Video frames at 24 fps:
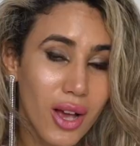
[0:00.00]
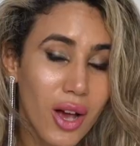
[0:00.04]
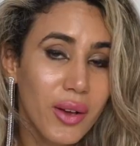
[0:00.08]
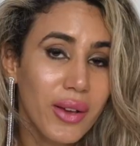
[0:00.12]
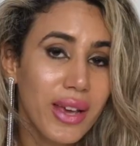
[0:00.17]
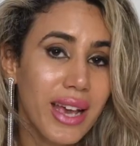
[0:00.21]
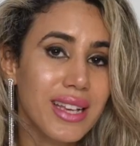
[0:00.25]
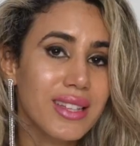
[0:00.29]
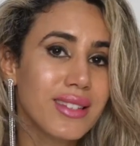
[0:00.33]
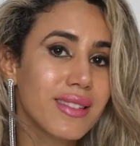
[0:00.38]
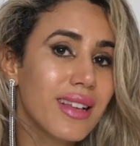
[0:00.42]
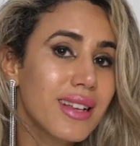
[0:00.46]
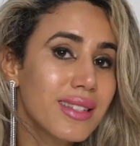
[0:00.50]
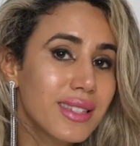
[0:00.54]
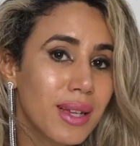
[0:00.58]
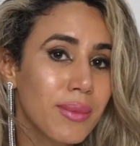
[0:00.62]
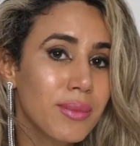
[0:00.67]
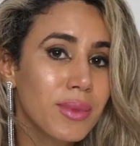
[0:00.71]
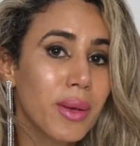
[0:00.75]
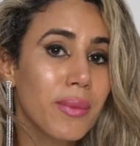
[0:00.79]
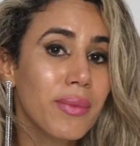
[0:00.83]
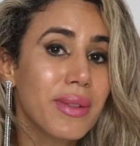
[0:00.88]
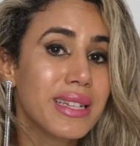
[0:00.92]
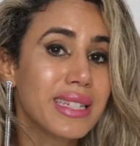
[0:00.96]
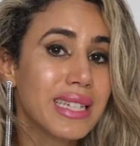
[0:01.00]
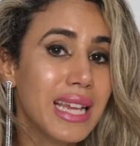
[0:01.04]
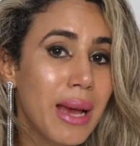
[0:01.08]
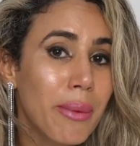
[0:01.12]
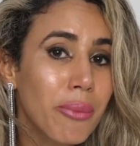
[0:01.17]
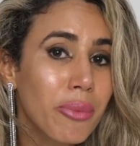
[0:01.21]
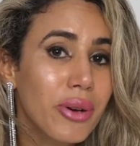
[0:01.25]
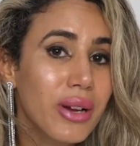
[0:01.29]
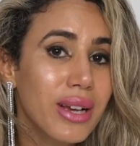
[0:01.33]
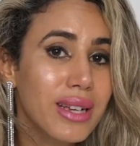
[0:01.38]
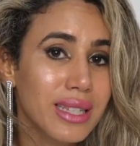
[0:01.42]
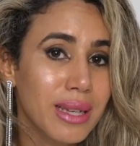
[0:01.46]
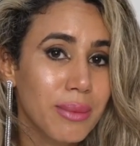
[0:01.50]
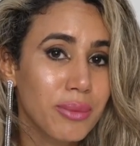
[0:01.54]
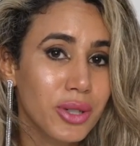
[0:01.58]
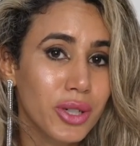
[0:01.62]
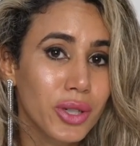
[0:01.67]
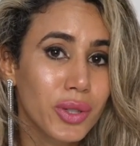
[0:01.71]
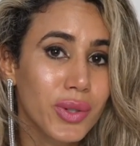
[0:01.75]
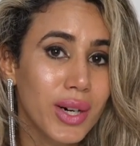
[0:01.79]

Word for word: Okay, so that sums up the temporary exemption